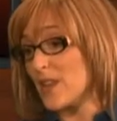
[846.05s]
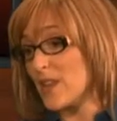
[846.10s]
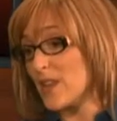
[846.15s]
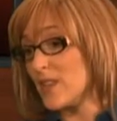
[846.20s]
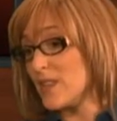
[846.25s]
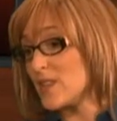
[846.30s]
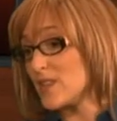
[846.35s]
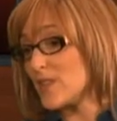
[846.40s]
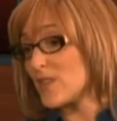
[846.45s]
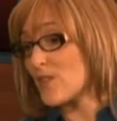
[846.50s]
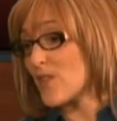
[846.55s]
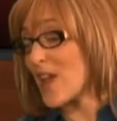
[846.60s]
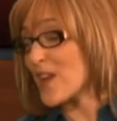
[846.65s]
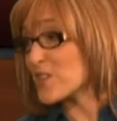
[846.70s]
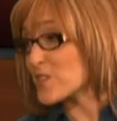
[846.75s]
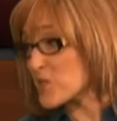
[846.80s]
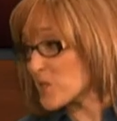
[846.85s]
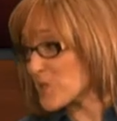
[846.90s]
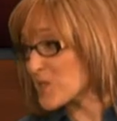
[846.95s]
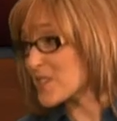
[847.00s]
In this
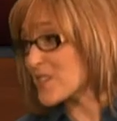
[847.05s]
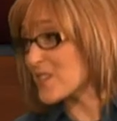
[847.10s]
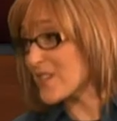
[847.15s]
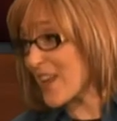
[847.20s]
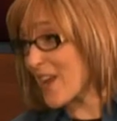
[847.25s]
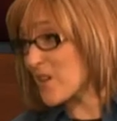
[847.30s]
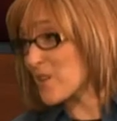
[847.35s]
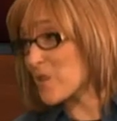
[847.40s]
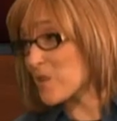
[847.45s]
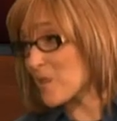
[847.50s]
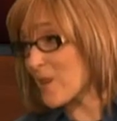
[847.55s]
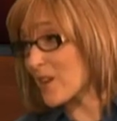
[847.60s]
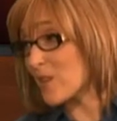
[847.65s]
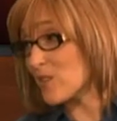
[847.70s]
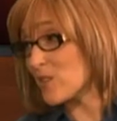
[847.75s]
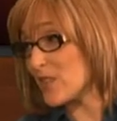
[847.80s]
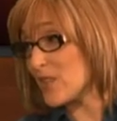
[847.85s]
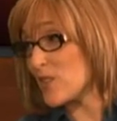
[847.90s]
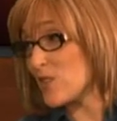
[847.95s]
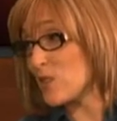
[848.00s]
factual scenario,
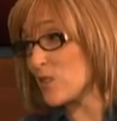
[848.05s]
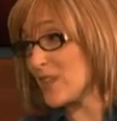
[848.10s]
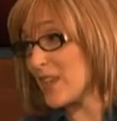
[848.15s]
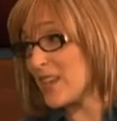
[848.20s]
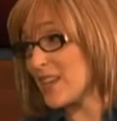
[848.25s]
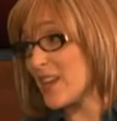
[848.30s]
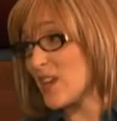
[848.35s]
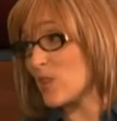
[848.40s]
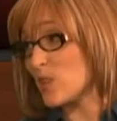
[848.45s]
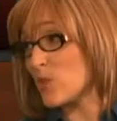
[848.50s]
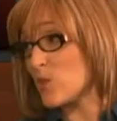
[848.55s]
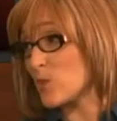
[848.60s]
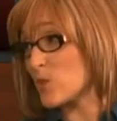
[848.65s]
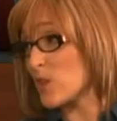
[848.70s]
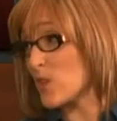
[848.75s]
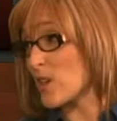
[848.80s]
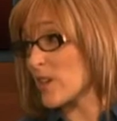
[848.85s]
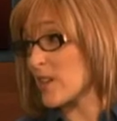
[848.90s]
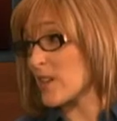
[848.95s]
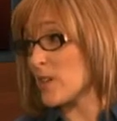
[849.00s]
Michael, that you laid out, you're
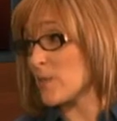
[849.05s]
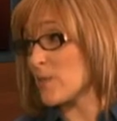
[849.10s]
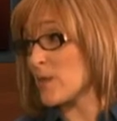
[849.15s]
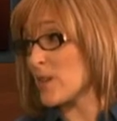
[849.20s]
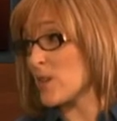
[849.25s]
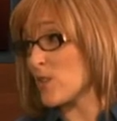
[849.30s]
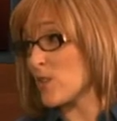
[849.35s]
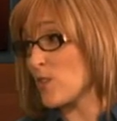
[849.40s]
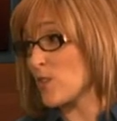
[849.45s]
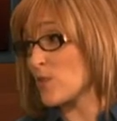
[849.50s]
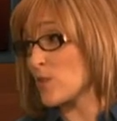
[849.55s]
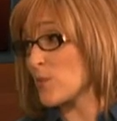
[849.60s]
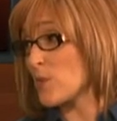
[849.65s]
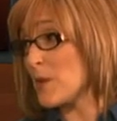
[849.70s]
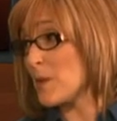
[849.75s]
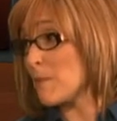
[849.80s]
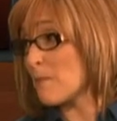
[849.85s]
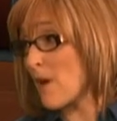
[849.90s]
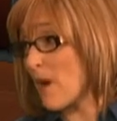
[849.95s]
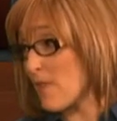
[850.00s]
talking about a
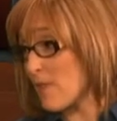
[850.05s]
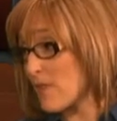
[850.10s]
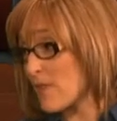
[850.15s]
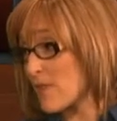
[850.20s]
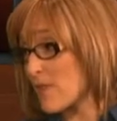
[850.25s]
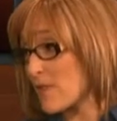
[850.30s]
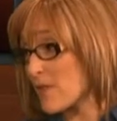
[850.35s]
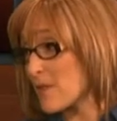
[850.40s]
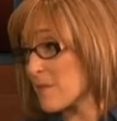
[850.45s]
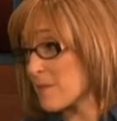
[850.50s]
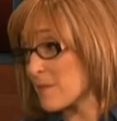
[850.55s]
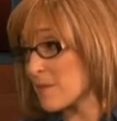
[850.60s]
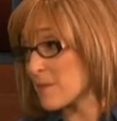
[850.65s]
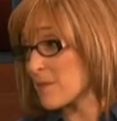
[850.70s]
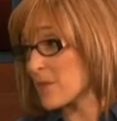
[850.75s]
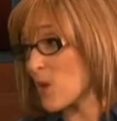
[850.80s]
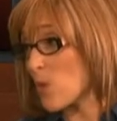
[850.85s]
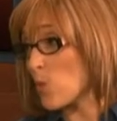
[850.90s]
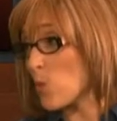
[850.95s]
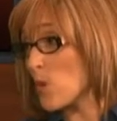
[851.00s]
3-month
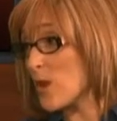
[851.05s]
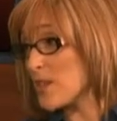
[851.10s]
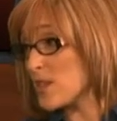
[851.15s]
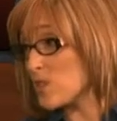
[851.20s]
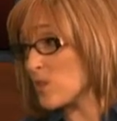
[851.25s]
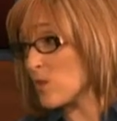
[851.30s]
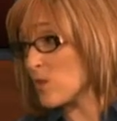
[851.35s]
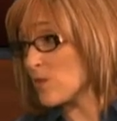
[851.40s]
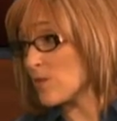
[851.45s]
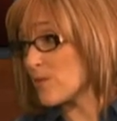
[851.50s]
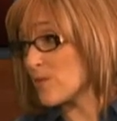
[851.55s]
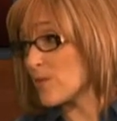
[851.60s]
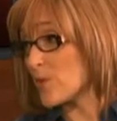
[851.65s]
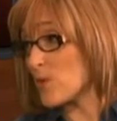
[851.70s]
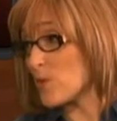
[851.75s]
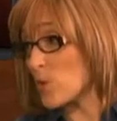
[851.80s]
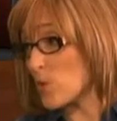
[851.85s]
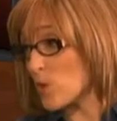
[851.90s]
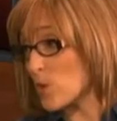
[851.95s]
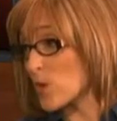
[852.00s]
window for
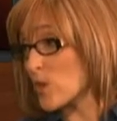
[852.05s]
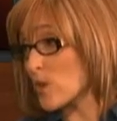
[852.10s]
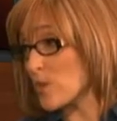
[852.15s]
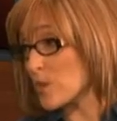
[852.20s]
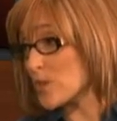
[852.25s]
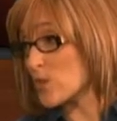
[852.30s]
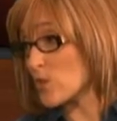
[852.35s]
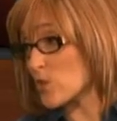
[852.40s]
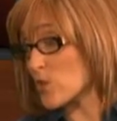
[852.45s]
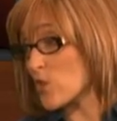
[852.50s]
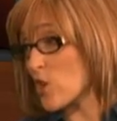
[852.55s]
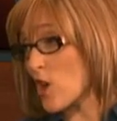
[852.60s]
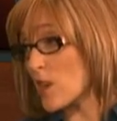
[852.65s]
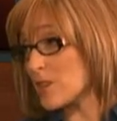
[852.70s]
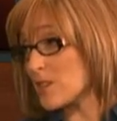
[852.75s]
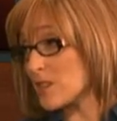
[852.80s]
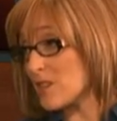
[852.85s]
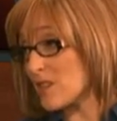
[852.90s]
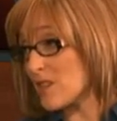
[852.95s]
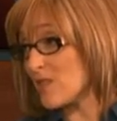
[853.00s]
the worker, Mr. Shaw,
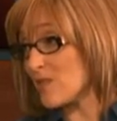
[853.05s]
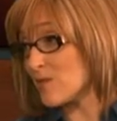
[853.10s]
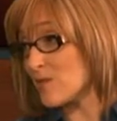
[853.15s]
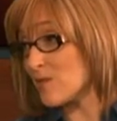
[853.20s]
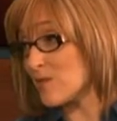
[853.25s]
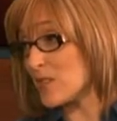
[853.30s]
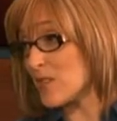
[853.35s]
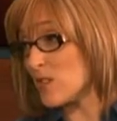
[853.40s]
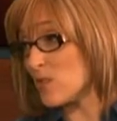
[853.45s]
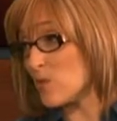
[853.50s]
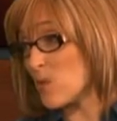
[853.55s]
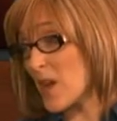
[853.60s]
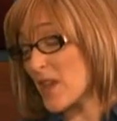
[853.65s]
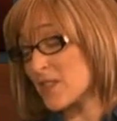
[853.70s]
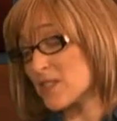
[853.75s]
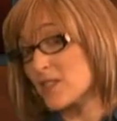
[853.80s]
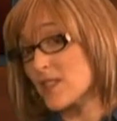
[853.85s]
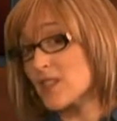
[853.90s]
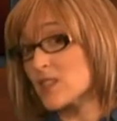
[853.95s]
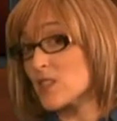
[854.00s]
to leave the
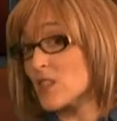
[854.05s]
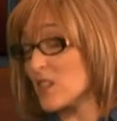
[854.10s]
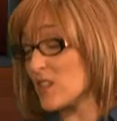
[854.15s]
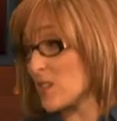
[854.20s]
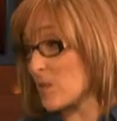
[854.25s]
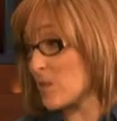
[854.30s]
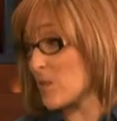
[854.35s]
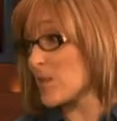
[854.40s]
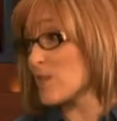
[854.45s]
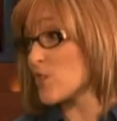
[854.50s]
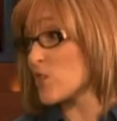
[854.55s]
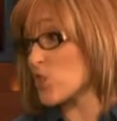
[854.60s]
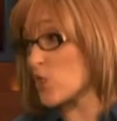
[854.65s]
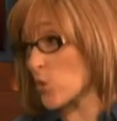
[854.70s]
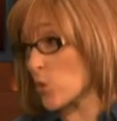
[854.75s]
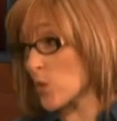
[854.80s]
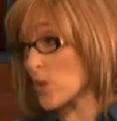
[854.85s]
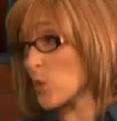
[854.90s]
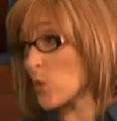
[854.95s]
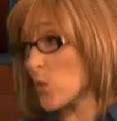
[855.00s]
U.S. That's a little bit of a
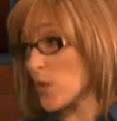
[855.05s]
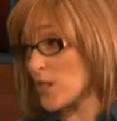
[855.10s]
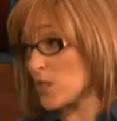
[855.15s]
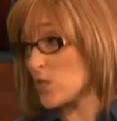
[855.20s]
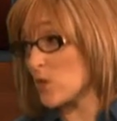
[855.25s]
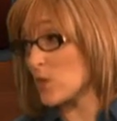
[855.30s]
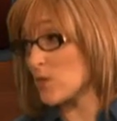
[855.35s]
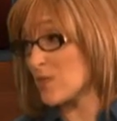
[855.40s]
short window.